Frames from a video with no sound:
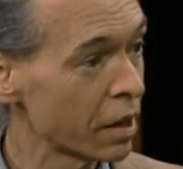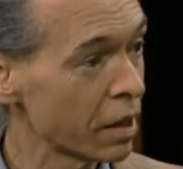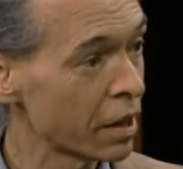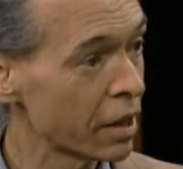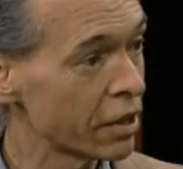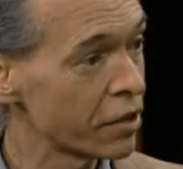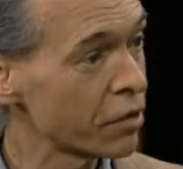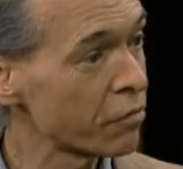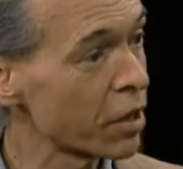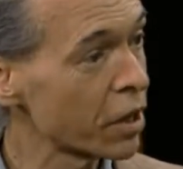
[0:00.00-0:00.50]

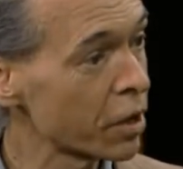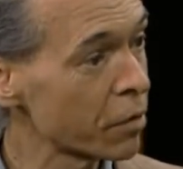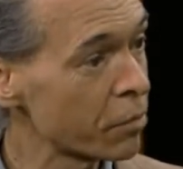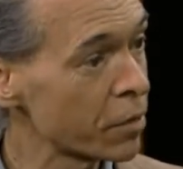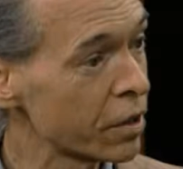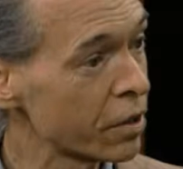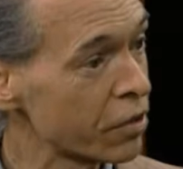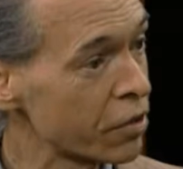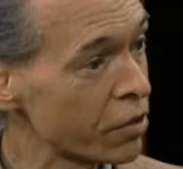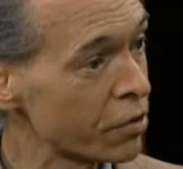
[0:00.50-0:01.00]
in
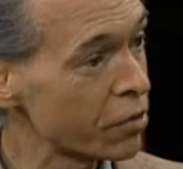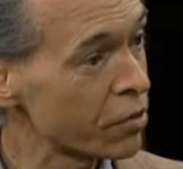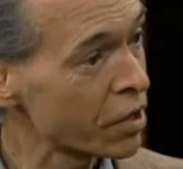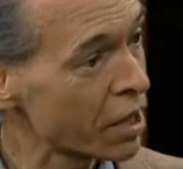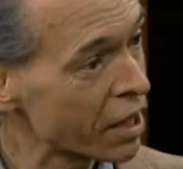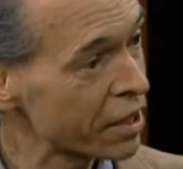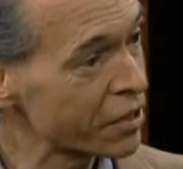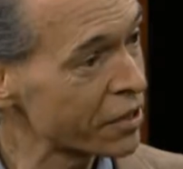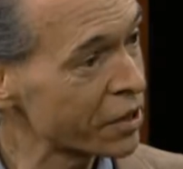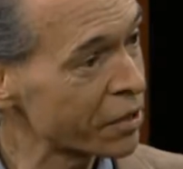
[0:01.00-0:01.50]
developing new
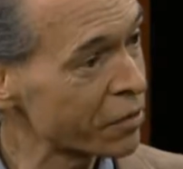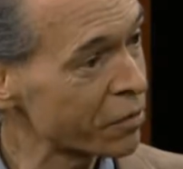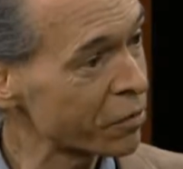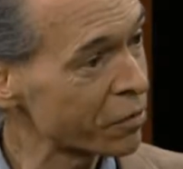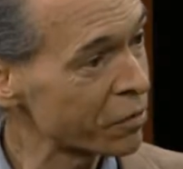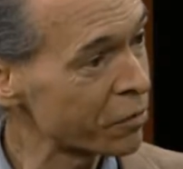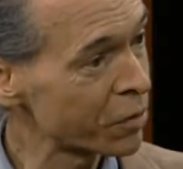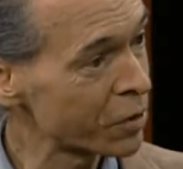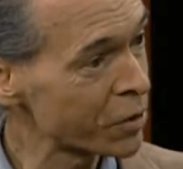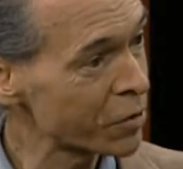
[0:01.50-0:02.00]
content
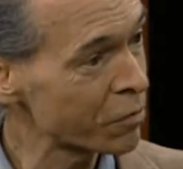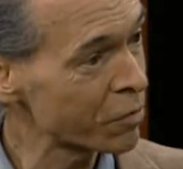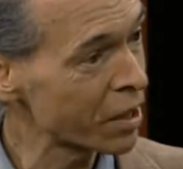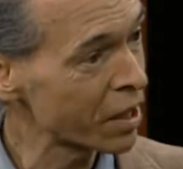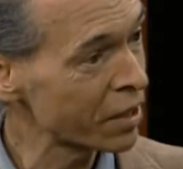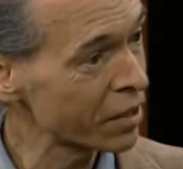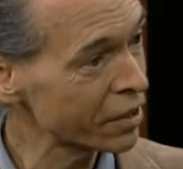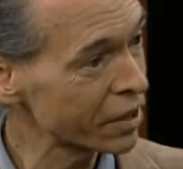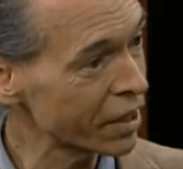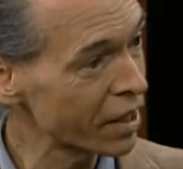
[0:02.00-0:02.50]
for virtual
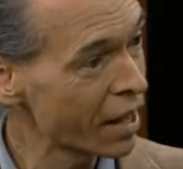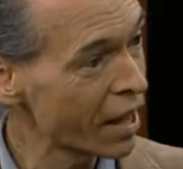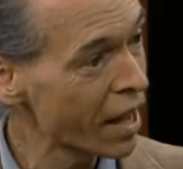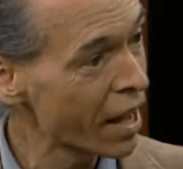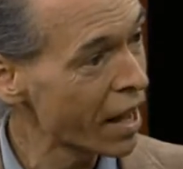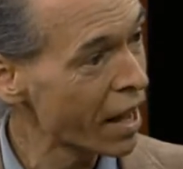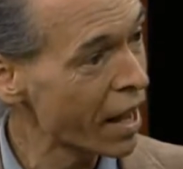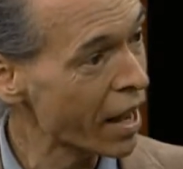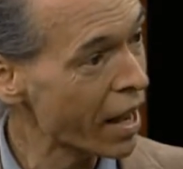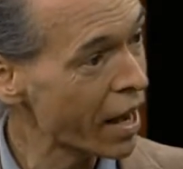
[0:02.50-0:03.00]
reality,
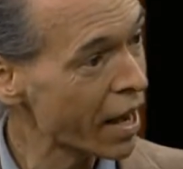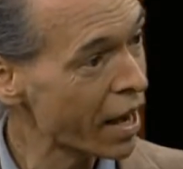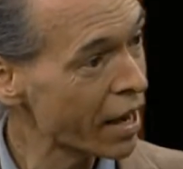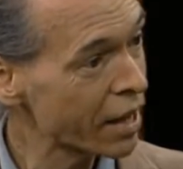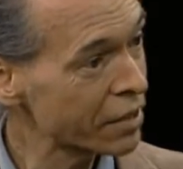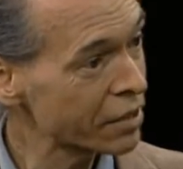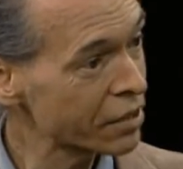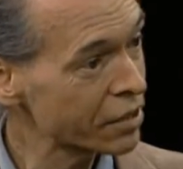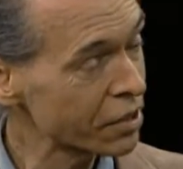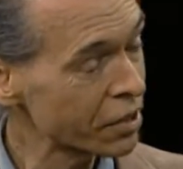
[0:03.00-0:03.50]

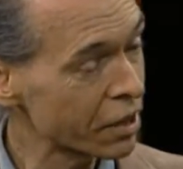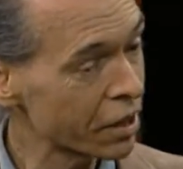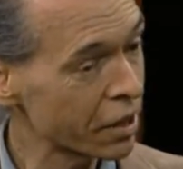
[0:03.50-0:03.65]
and